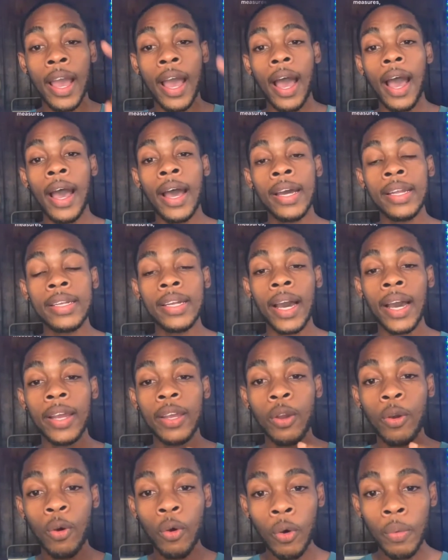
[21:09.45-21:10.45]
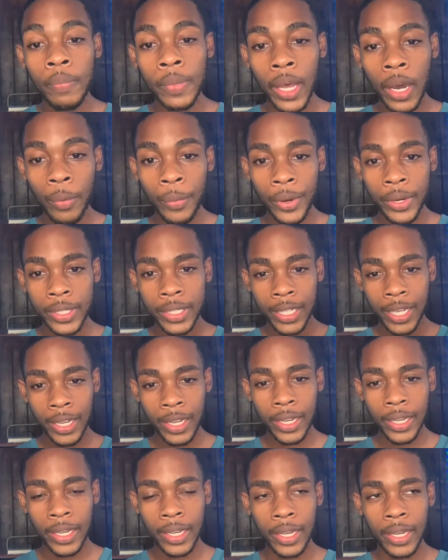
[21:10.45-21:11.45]
and i hope that we're
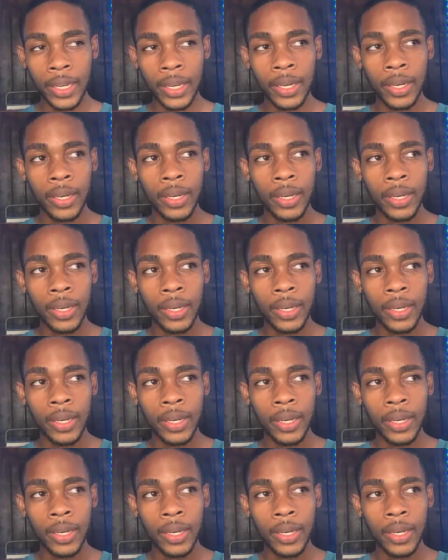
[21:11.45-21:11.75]
taking